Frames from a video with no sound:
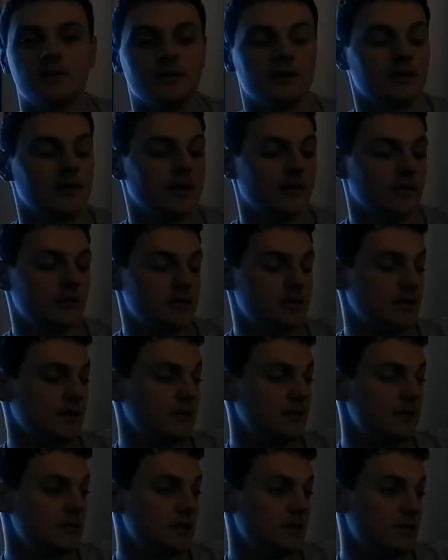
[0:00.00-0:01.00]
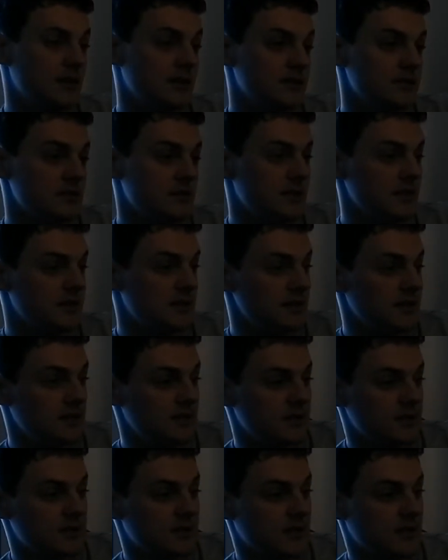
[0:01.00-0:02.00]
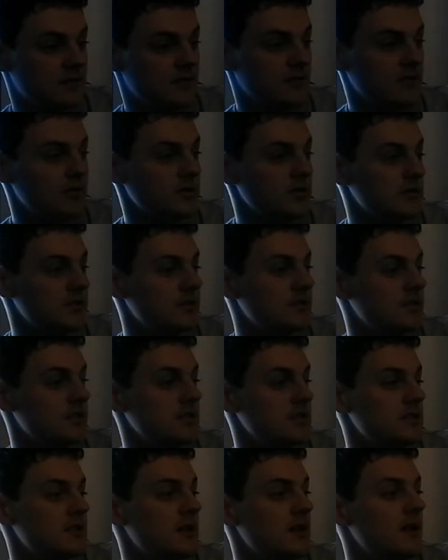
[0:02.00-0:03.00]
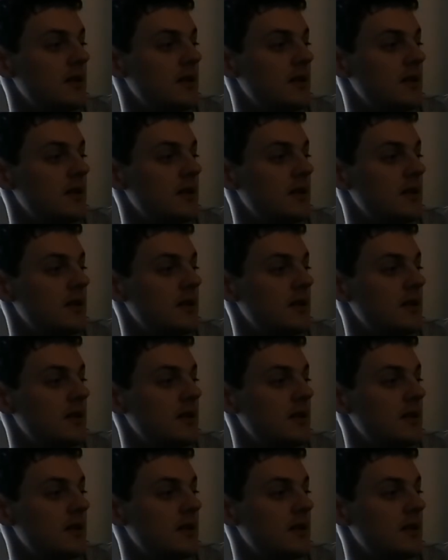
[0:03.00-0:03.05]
That was in 2018, just after it was introduced.